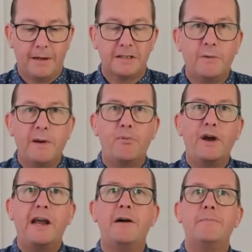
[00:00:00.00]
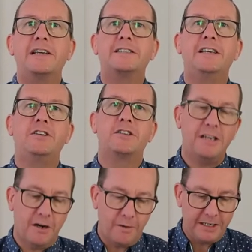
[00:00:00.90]
So we bring our message
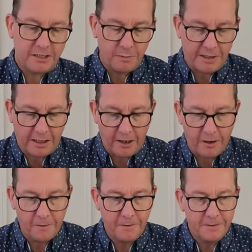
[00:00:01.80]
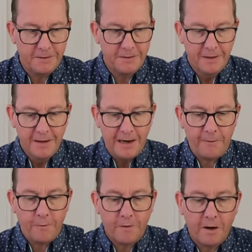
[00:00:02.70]
series to a close and
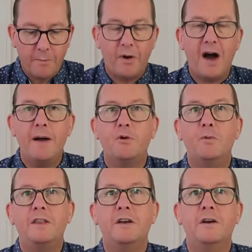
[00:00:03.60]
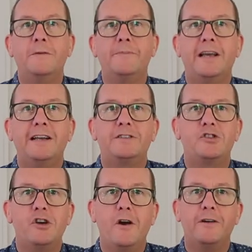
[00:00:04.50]
if you've got a Bible with you, it's
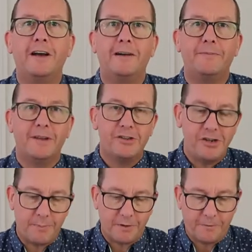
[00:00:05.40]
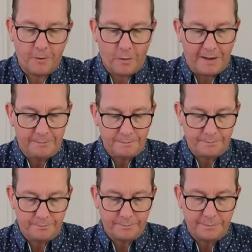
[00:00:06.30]
Jonah chapter 4.
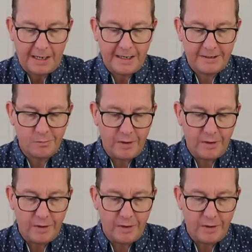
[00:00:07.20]
Let's